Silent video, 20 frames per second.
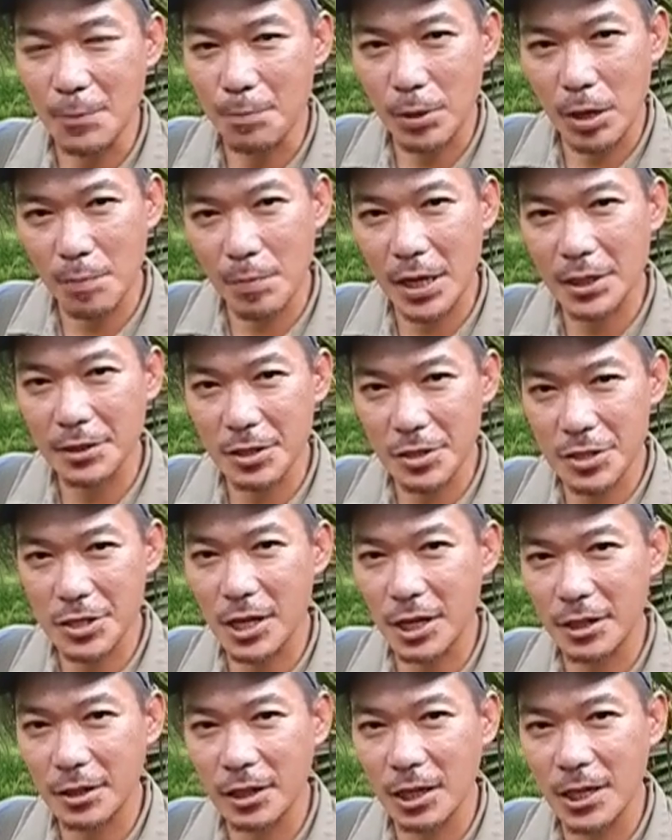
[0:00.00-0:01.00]
implement
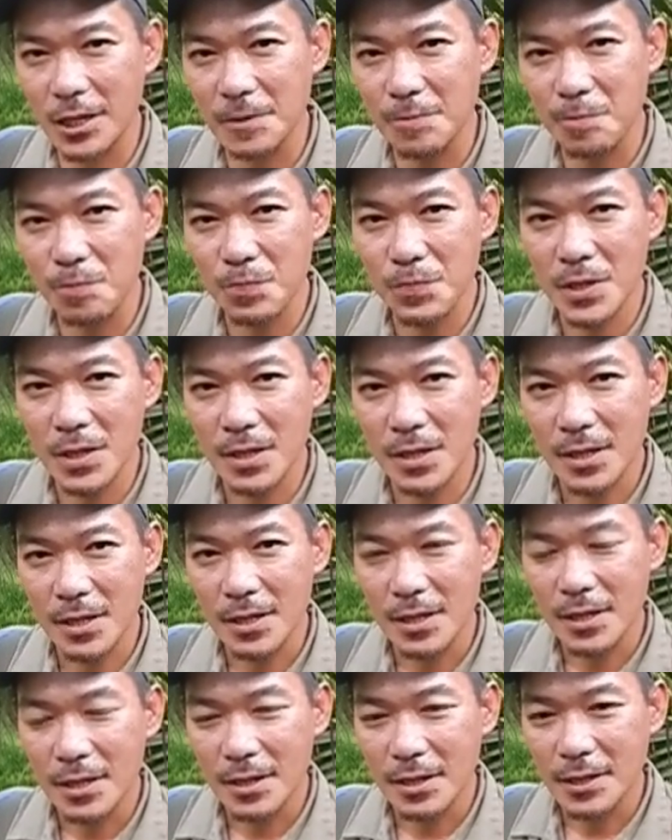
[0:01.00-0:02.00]
this guideline,
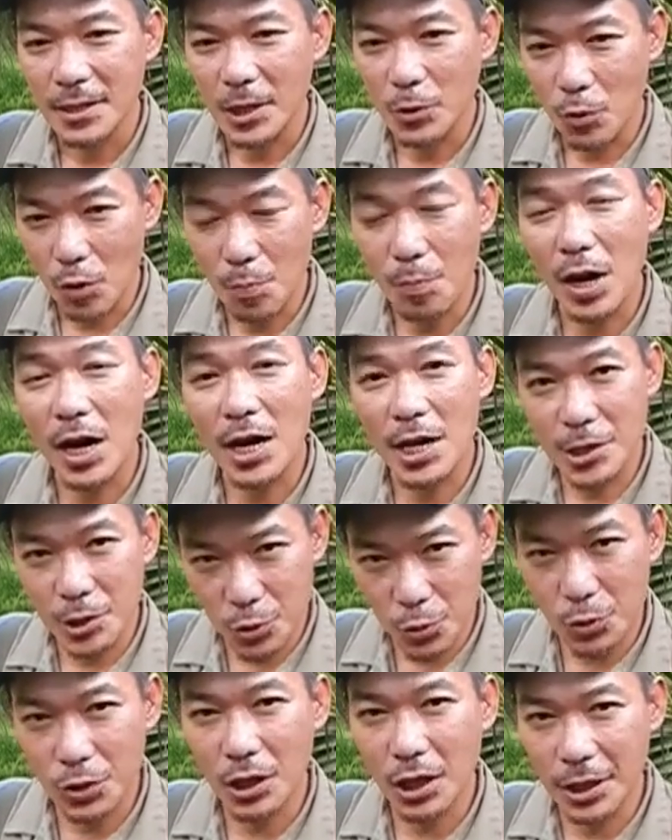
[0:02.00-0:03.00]
they will buy
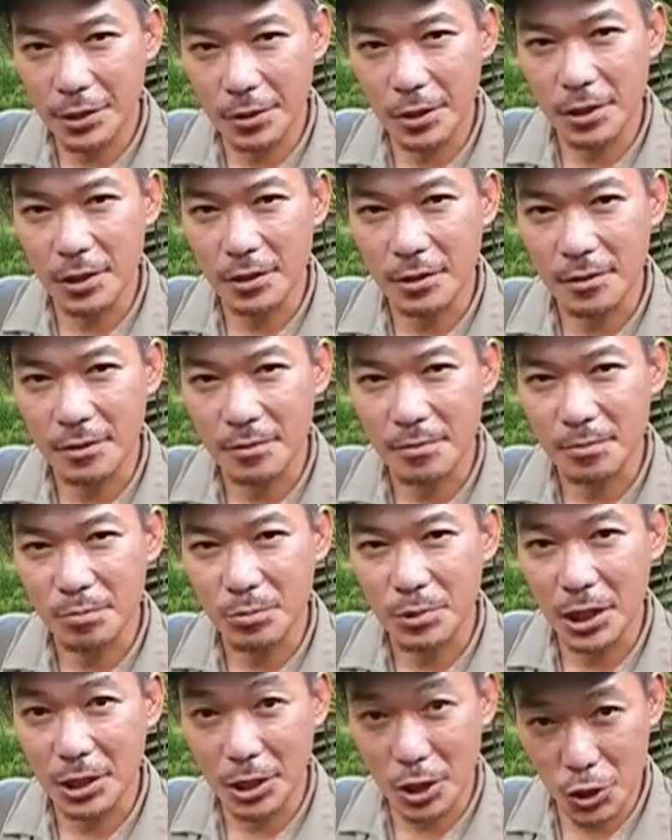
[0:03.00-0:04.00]
into the idea
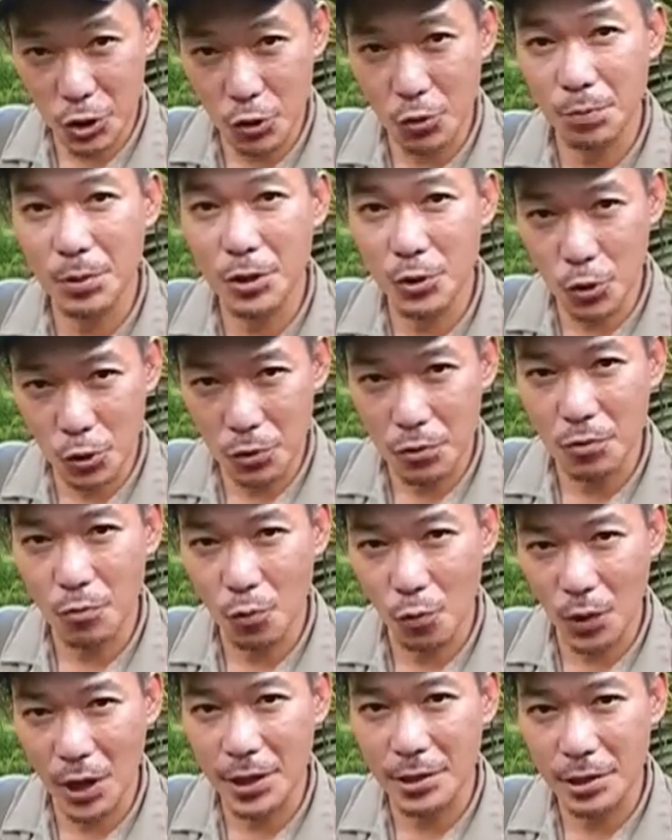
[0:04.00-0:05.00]
that they should be good
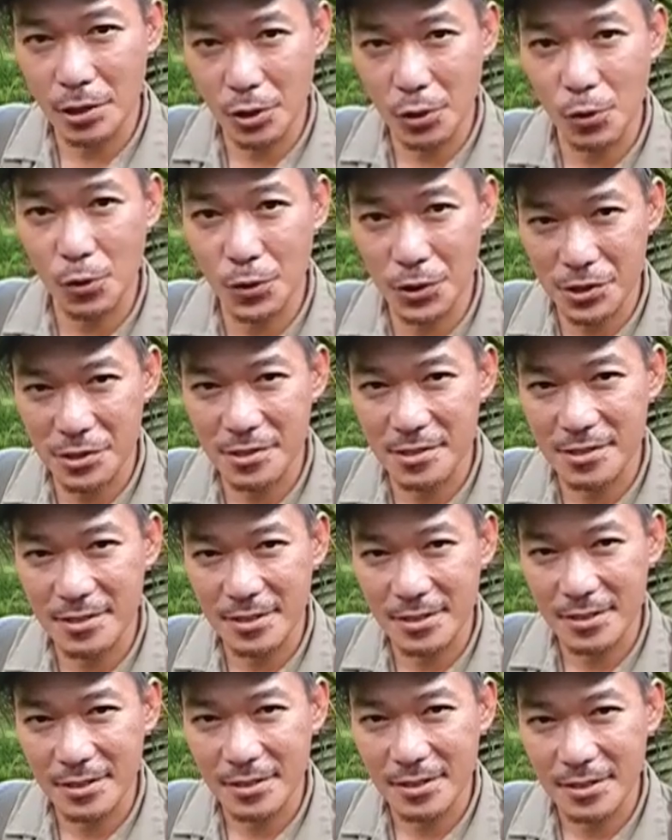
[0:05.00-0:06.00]
wine growers.
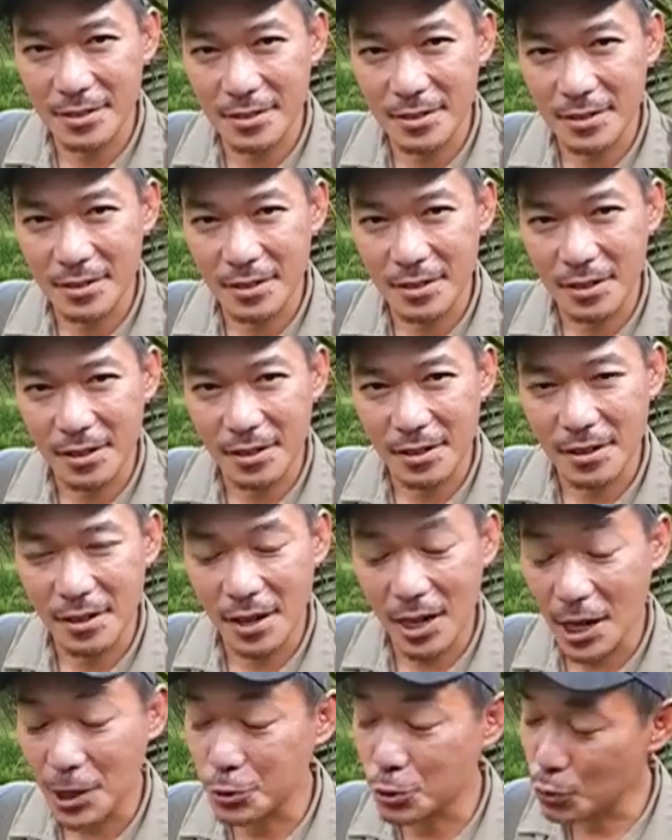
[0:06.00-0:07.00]

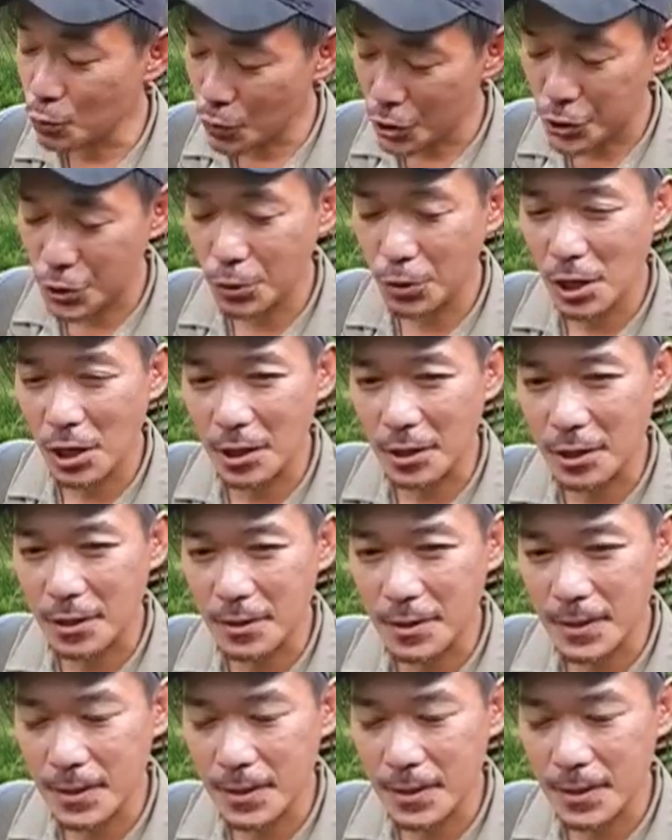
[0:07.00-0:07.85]
I do wish you luck.